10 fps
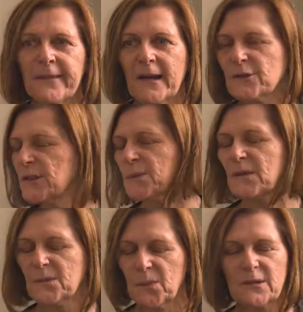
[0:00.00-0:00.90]
that just
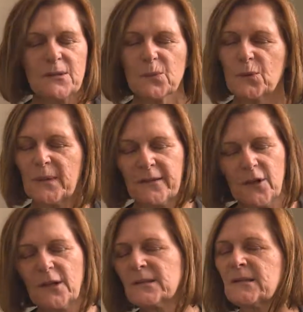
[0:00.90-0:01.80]
wasn't possible with
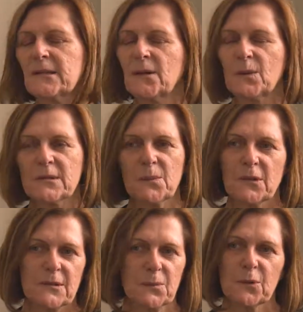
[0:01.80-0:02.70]
curtains, and it wasn't
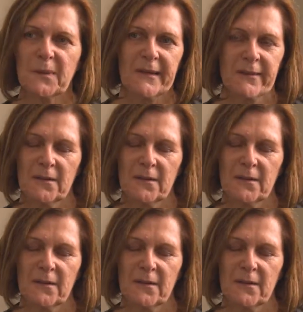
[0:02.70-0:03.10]
possible with